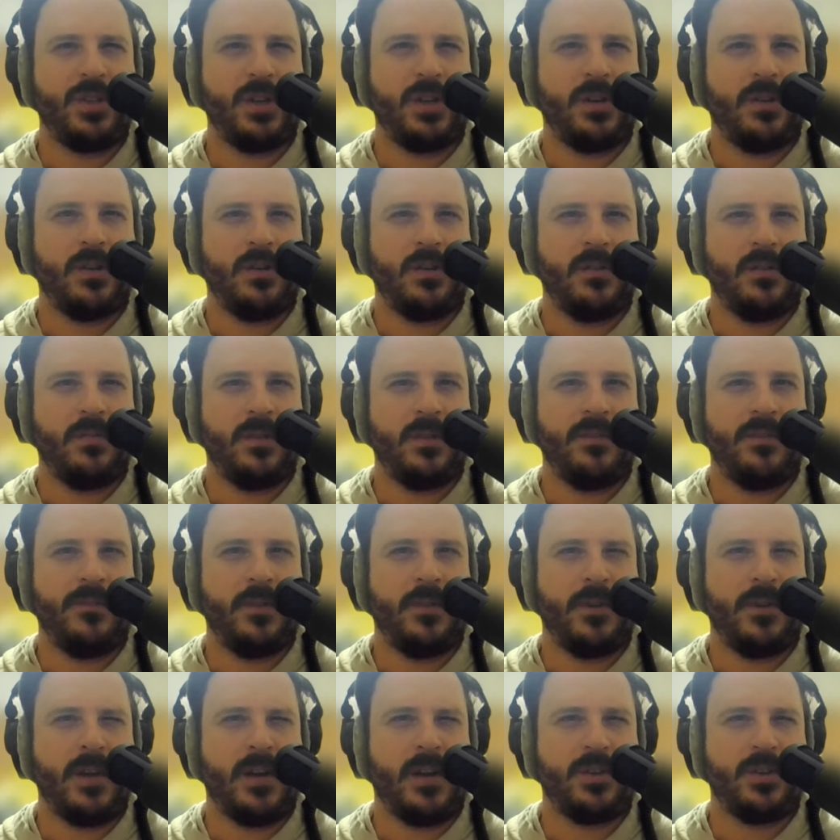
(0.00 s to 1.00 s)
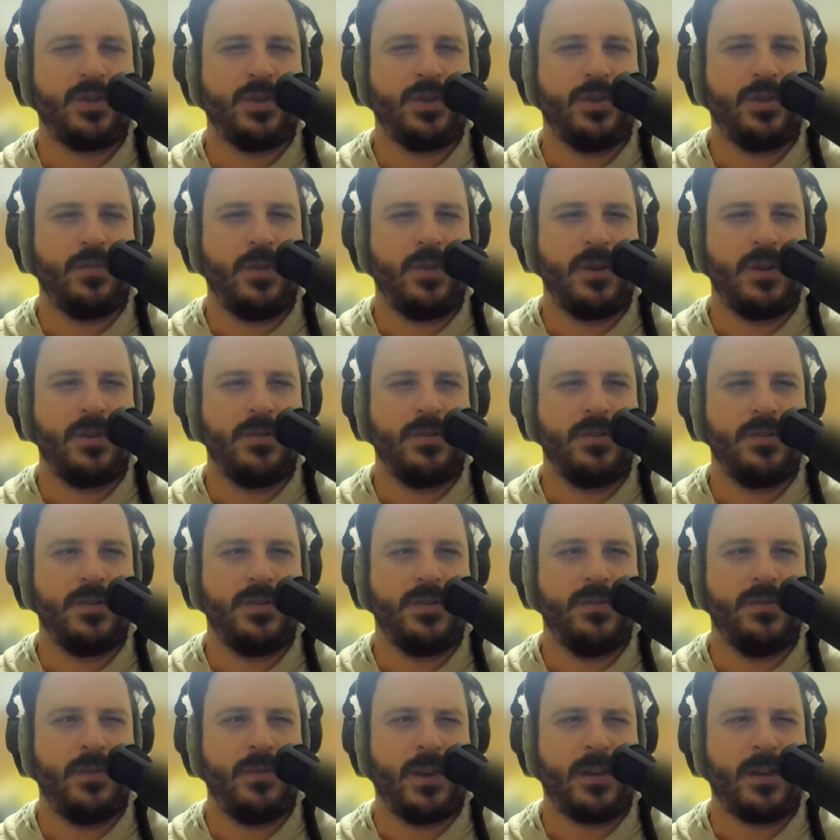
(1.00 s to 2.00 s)
here if you're not sure what you're
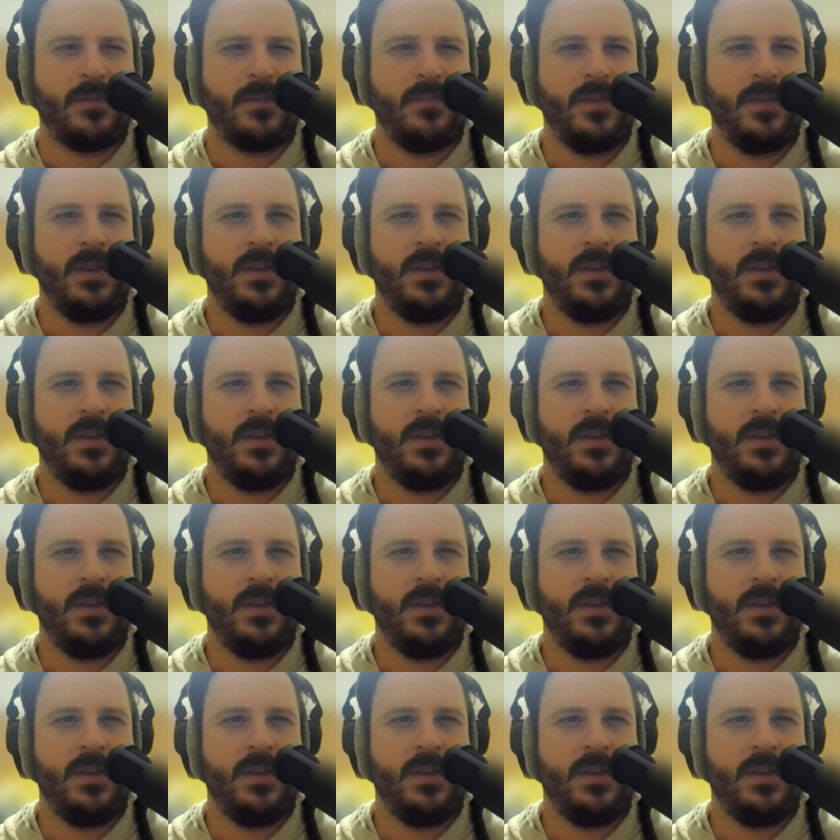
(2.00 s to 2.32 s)
doing,